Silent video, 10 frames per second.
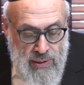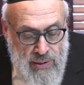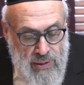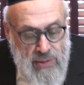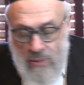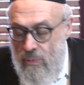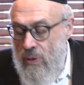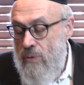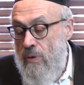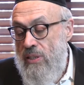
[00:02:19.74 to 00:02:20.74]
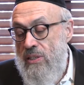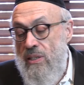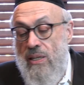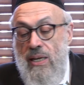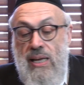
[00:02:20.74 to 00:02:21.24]
This is one question,
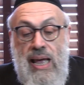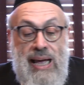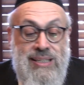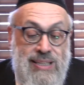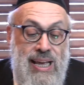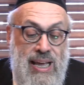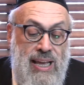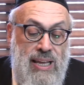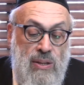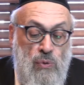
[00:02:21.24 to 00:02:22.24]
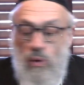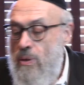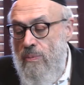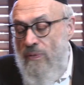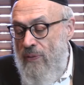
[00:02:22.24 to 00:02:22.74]
and then all the
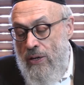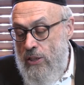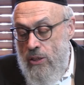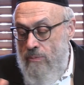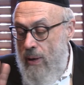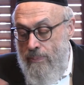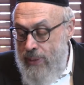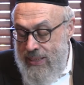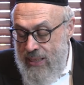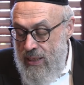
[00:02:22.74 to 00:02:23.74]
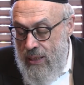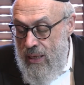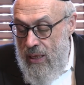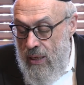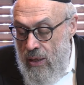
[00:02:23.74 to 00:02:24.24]
mefarshim are busy
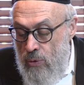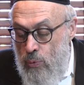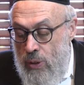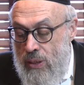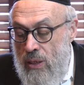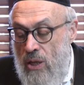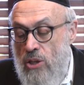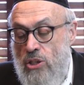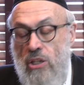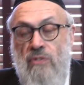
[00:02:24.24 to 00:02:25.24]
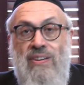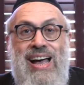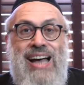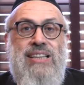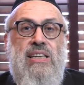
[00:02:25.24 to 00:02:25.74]
with the lashon of
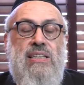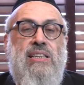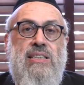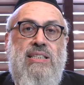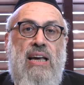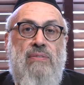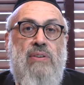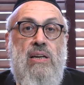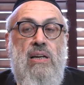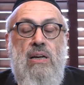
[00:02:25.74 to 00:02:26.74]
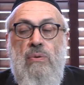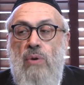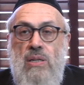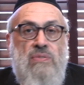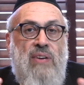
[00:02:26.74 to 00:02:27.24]
v'ata tetzaveh. What
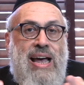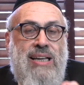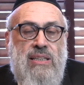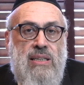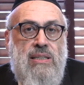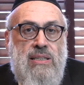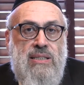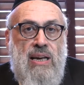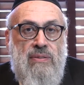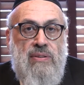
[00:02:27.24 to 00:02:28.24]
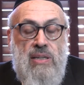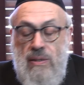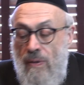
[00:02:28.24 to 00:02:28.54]
is v'ata tetzaveh?